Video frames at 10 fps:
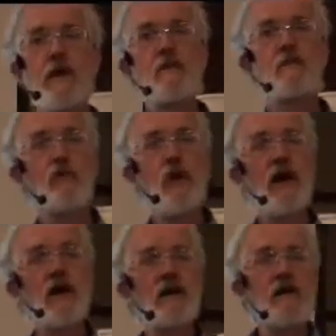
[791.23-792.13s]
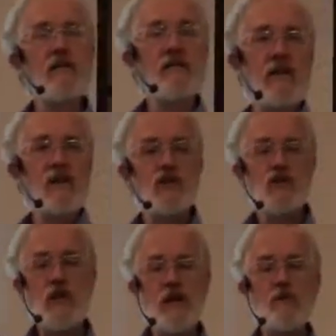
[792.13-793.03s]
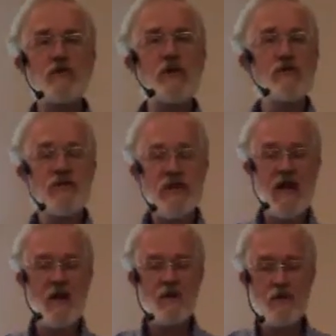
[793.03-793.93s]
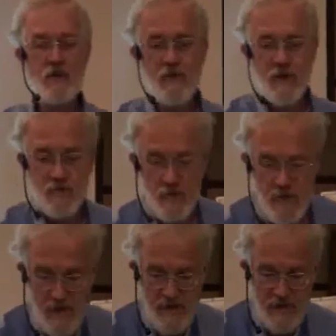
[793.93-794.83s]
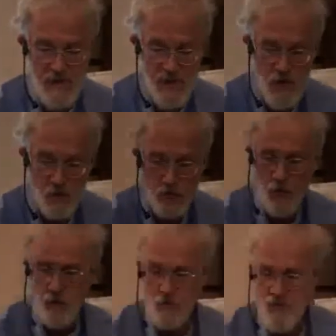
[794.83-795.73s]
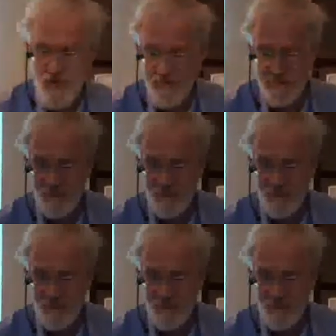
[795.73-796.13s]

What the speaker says: In Prague, the geometry of the town, you remember, is a rose.